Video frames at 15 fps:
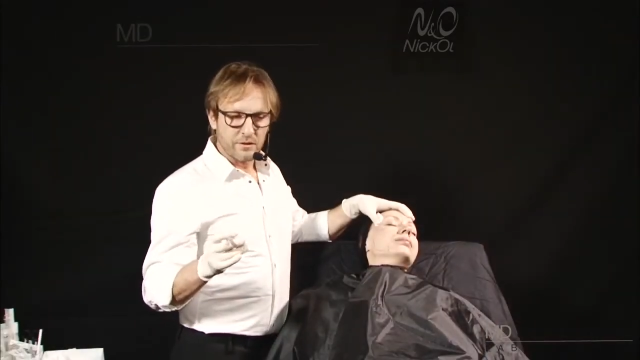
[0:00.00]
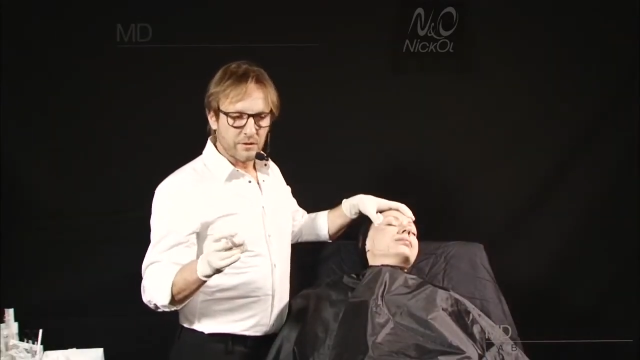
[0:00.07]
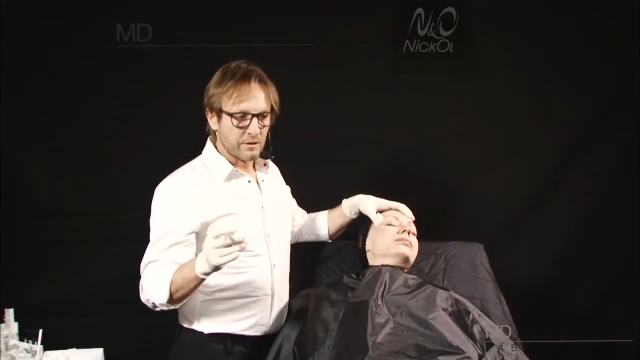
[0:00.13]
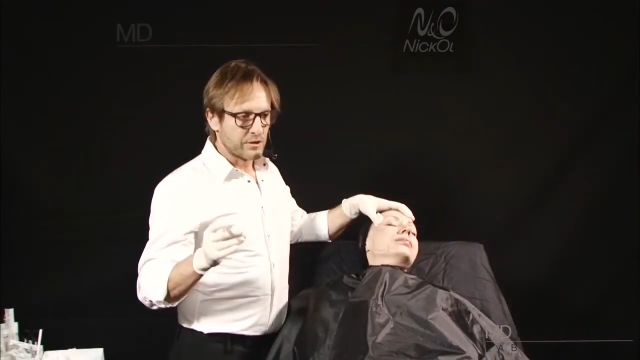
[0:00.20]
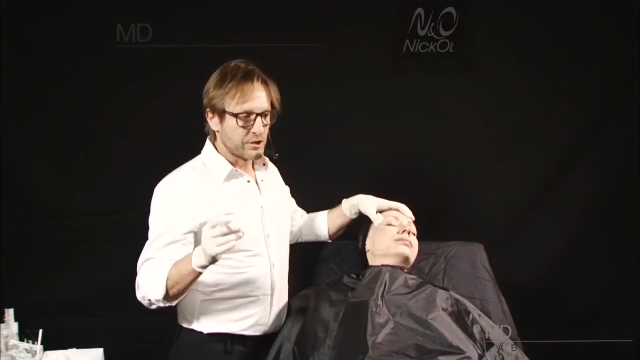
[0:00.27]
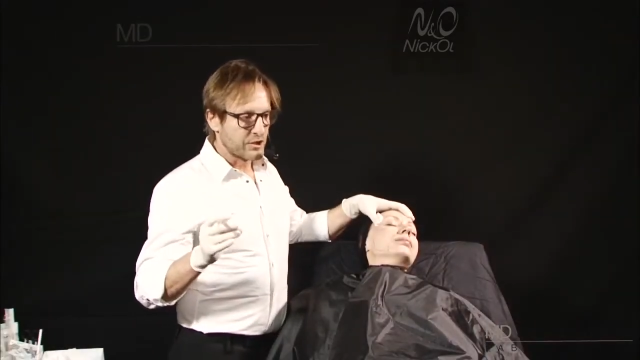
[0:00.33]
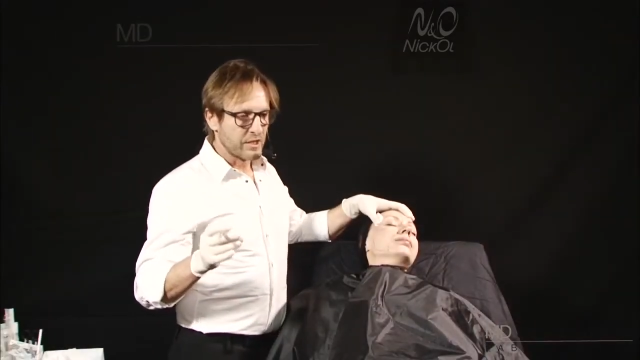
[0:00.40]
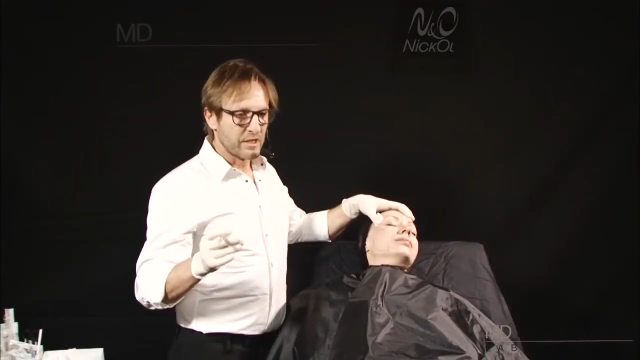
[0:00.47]
or
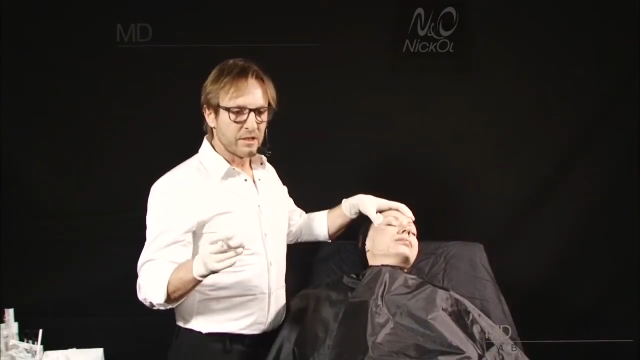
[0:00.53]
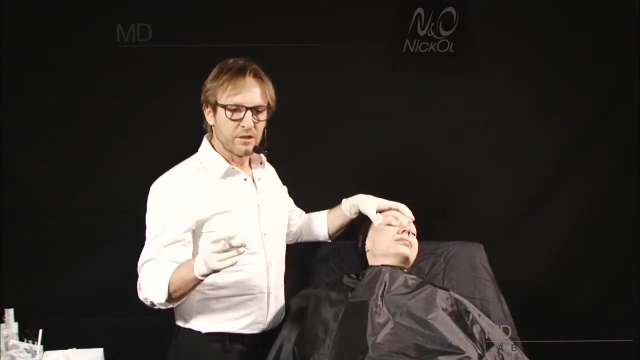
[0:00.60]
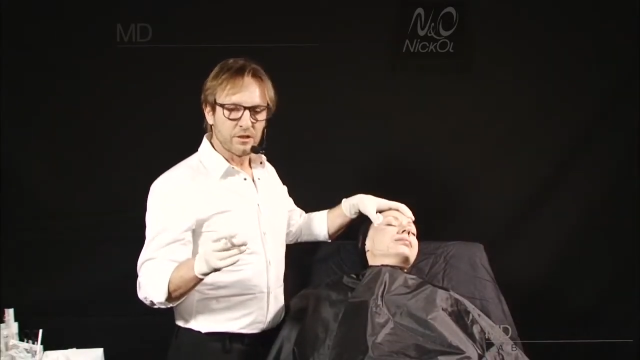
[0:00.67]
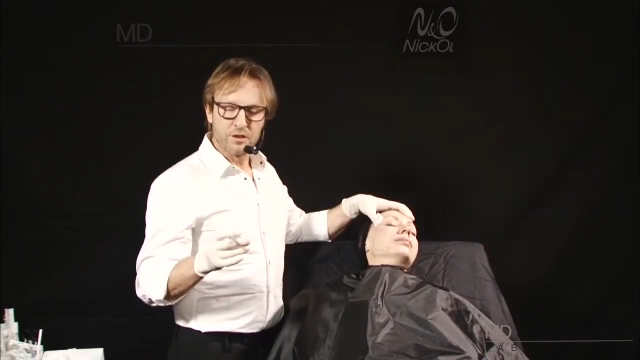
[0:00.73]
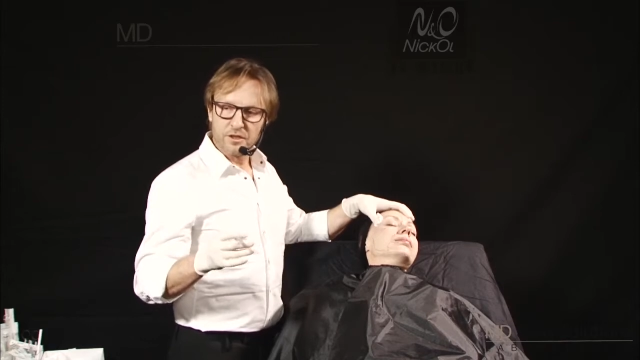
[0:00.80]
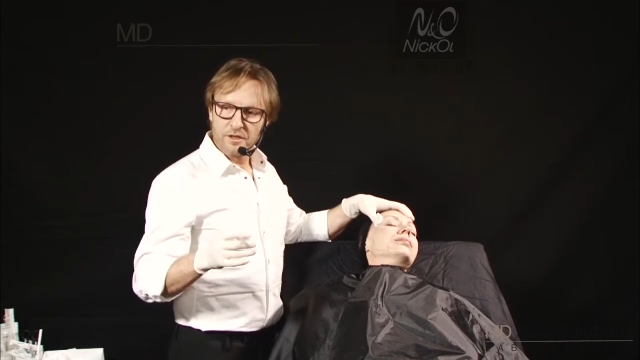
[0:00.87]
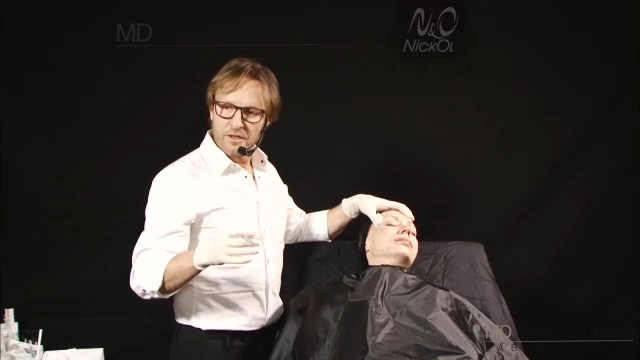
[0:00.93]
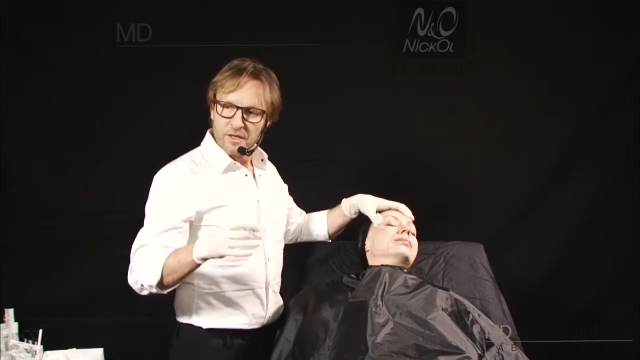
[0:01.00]

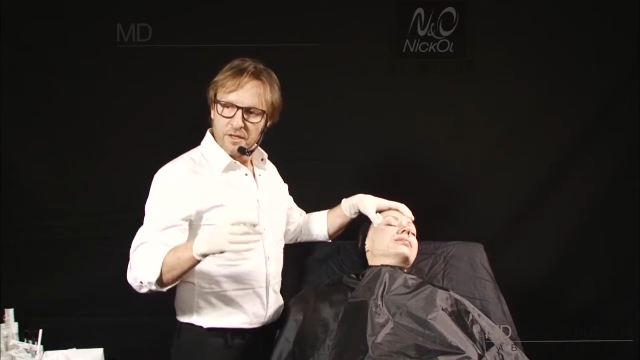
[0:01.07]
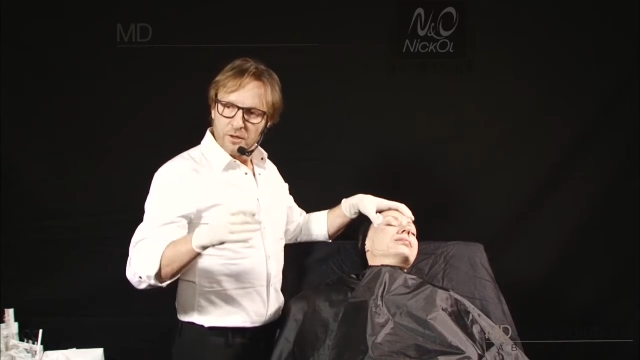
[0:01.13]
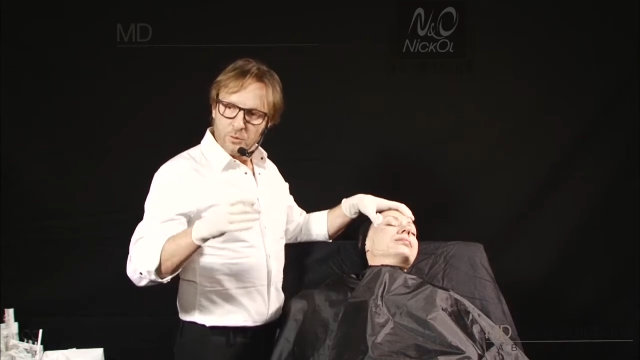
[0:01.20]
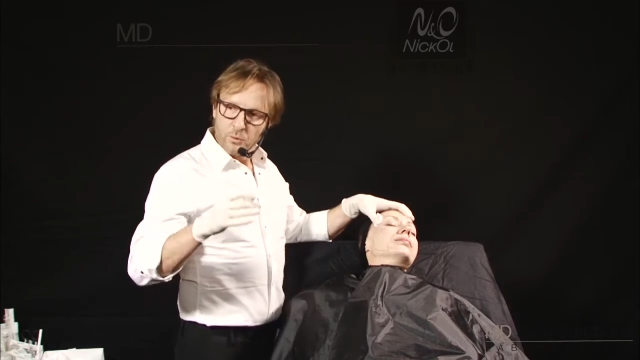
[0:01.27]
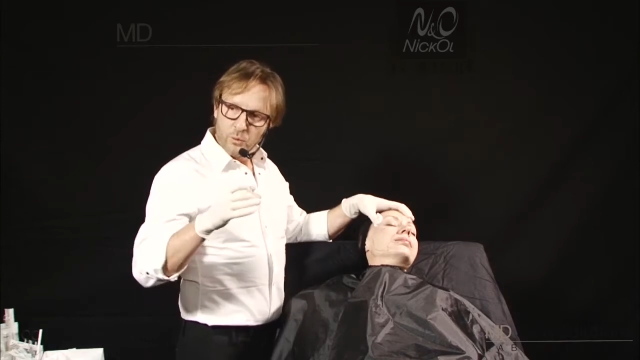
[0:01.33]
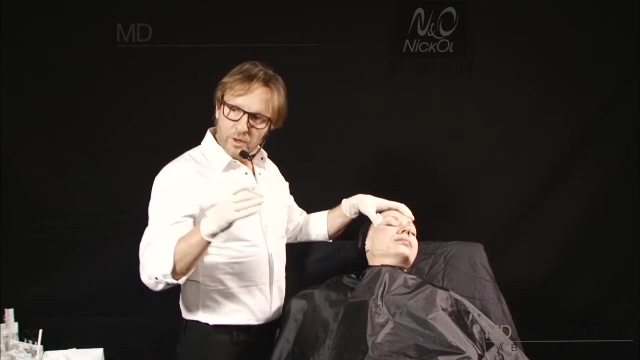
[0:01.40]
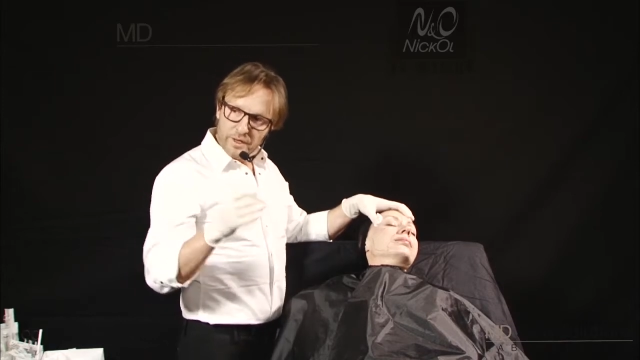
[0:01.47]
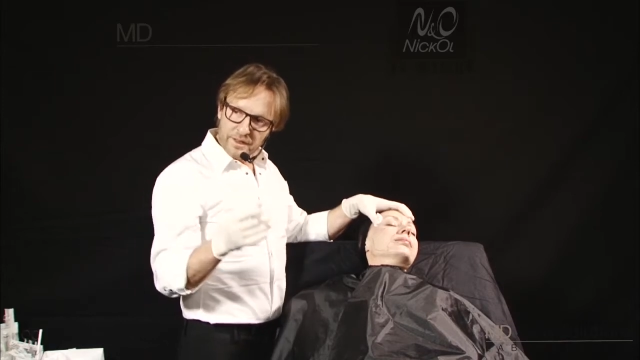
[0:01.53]
change
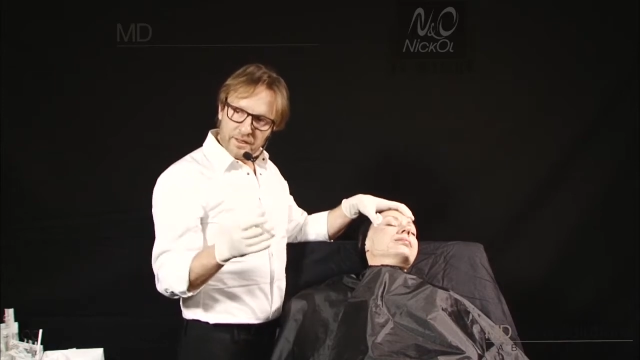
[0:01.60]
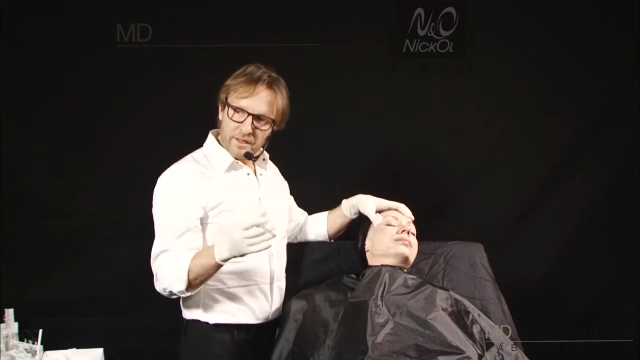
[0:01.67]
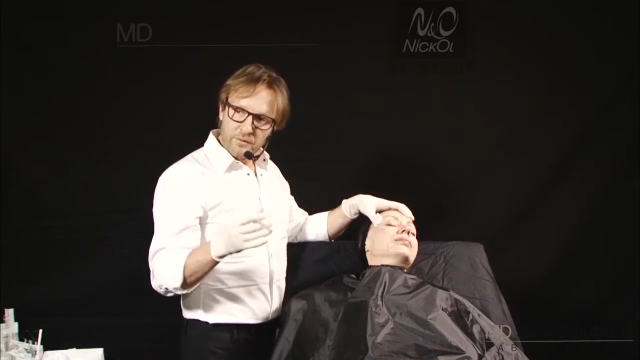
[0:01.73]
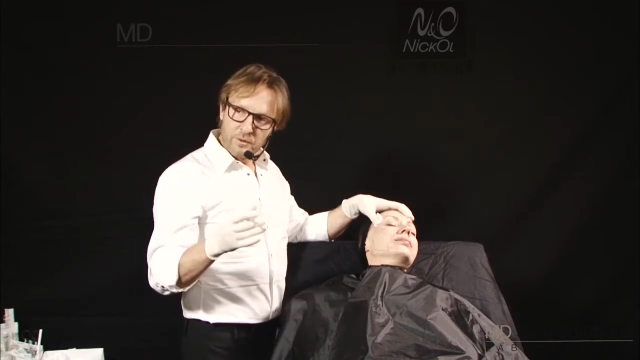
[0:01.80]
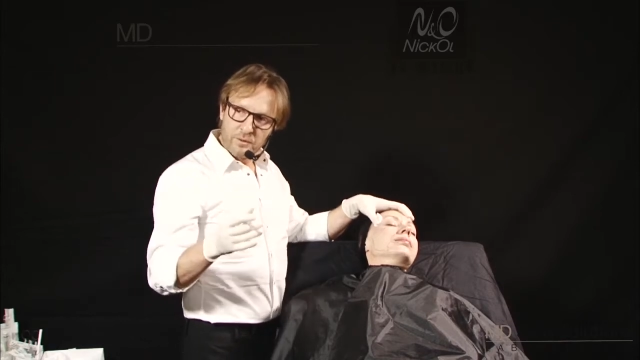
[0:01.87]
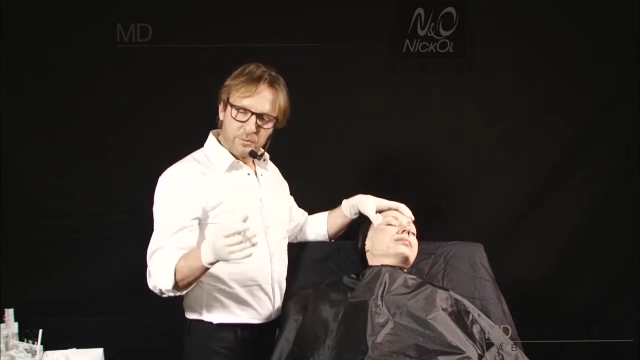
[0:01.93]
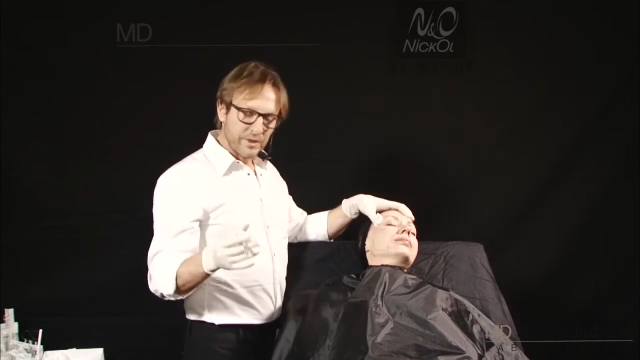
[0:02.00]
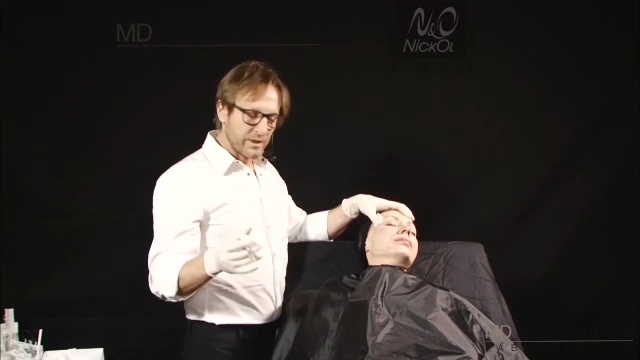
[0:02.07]
one
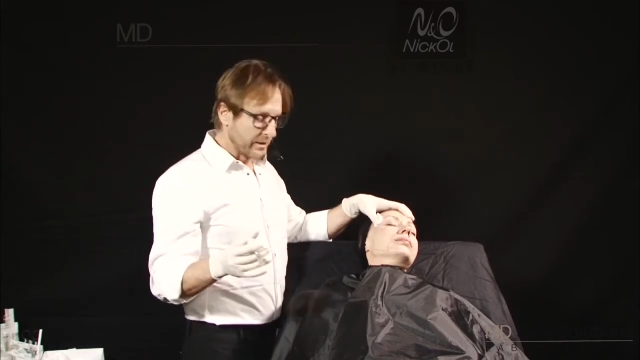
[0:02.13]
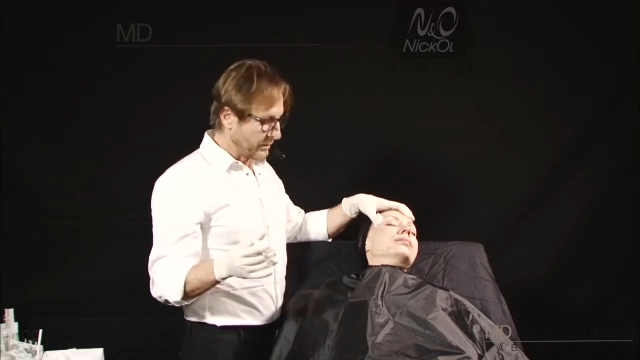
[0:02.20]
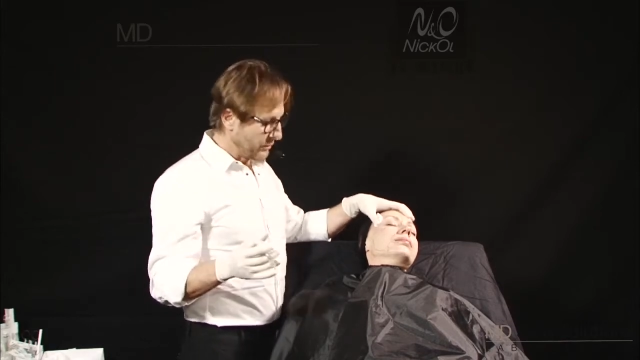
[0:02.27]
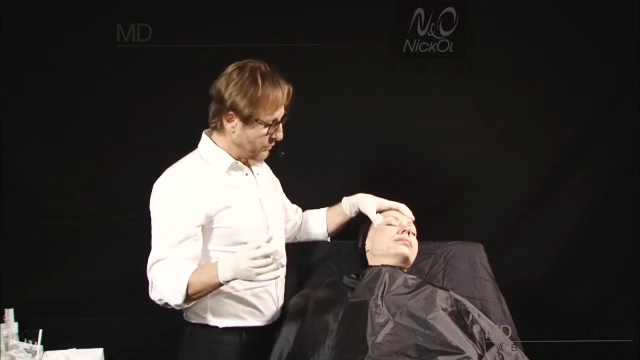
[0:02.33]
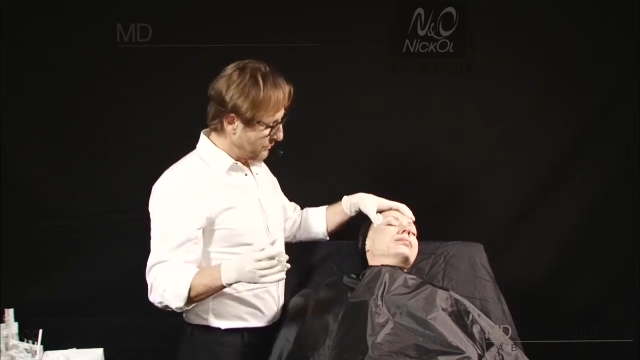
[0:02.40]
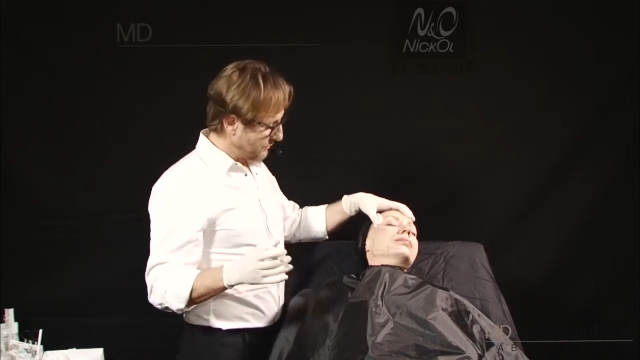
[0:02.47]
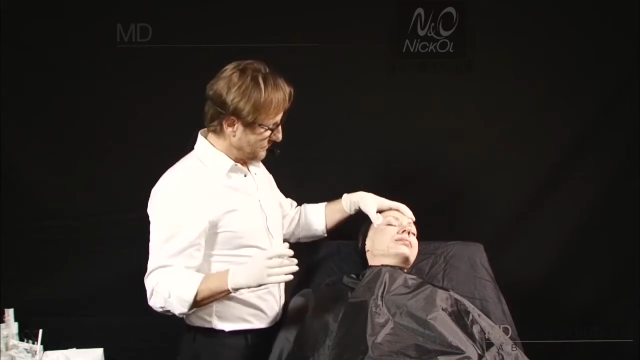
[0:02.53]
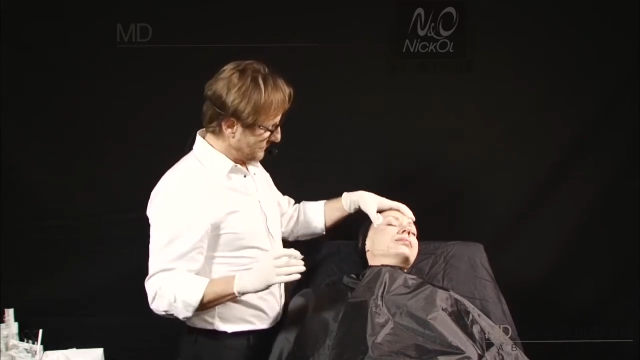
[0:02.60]
level
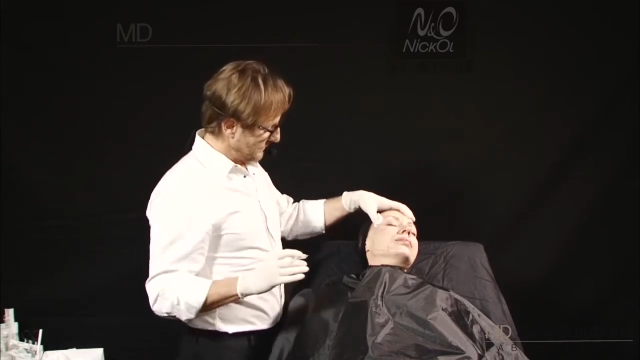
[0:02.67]
below.